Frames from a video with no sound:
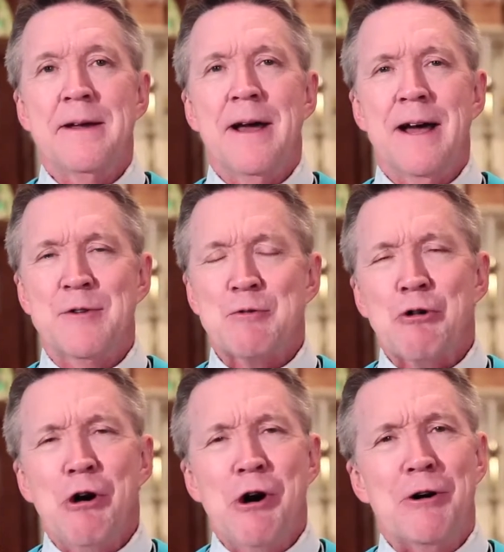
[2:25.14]
After
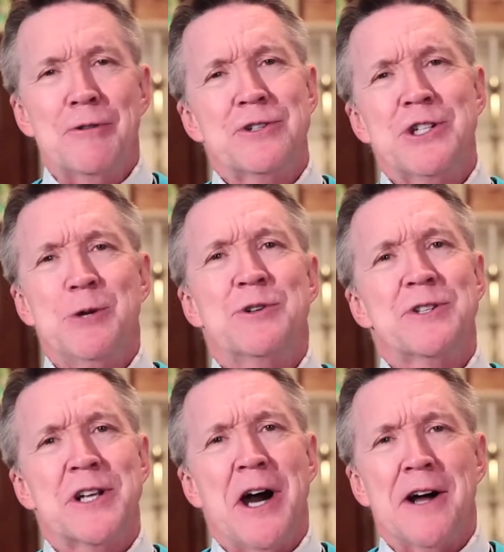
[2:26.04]
all, she
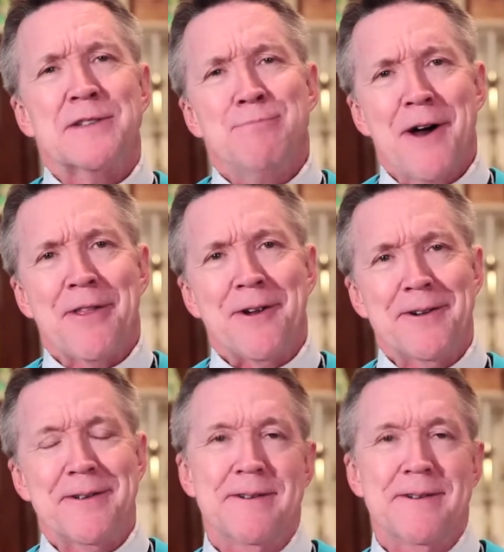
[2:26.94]
was God's mother.